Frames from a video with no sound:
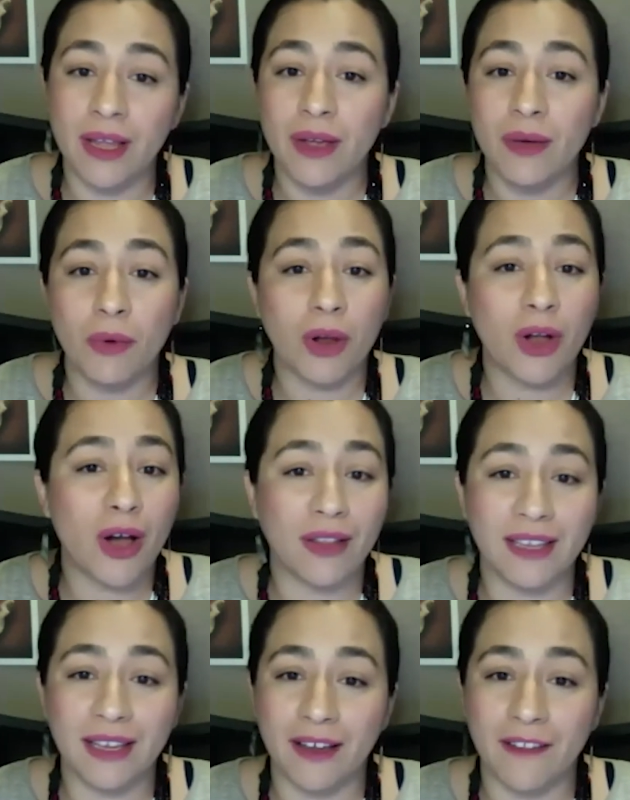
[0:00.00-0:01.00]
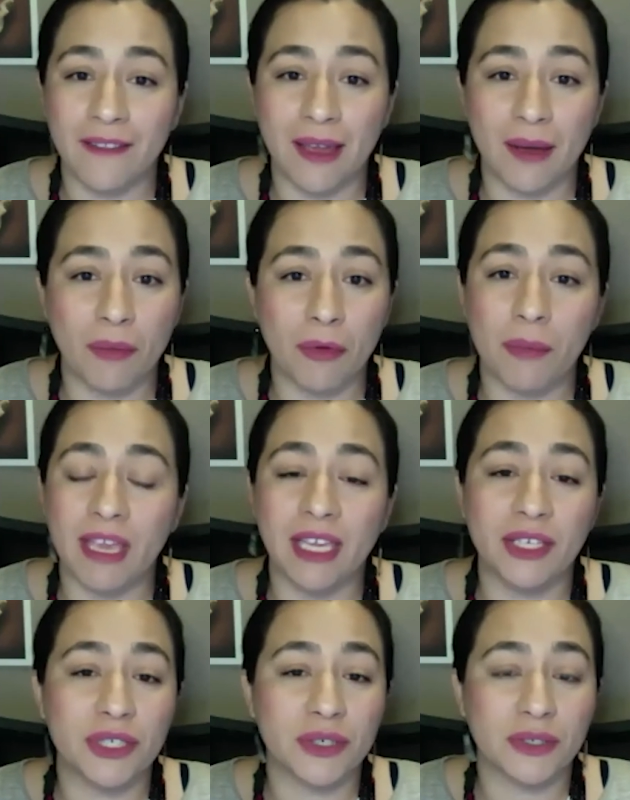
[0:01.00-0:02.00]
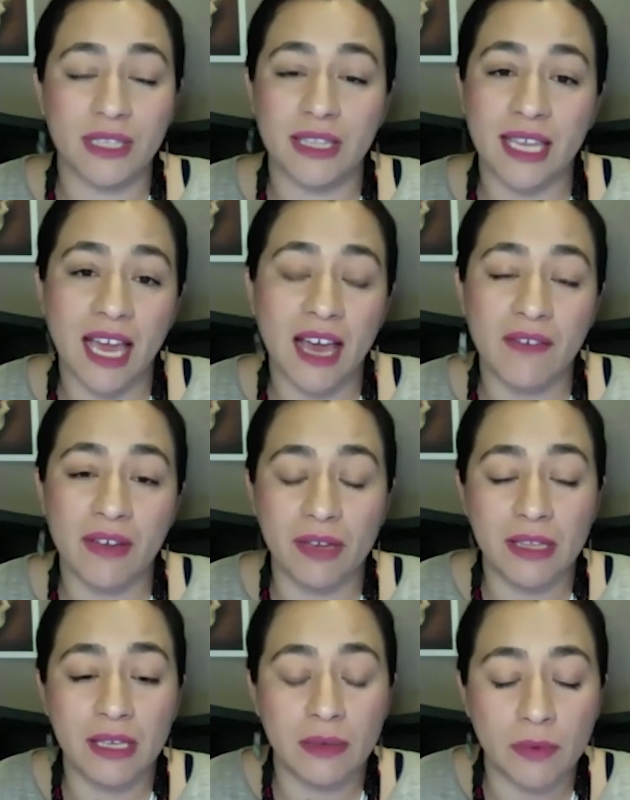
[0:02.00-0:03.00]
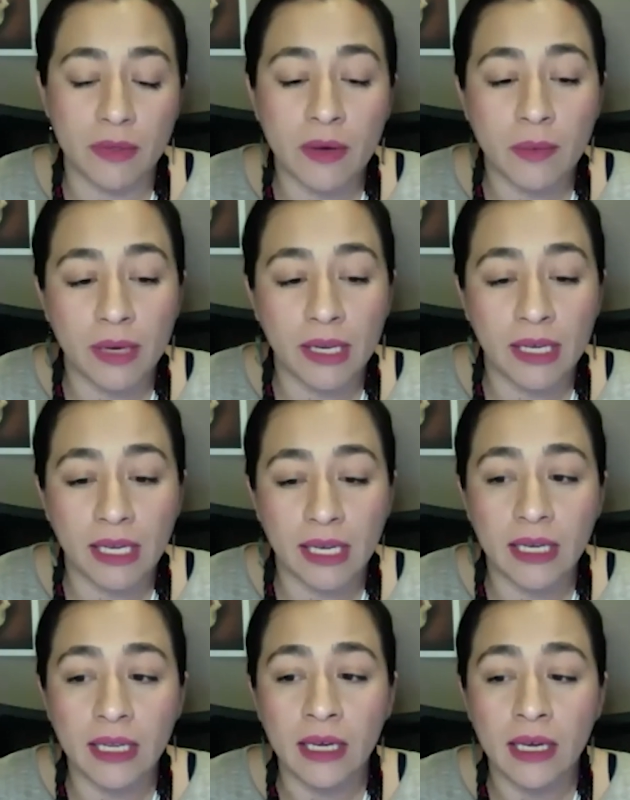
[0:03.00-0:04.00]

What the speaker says: We're calling on them. We're making sure that they have everything that we need.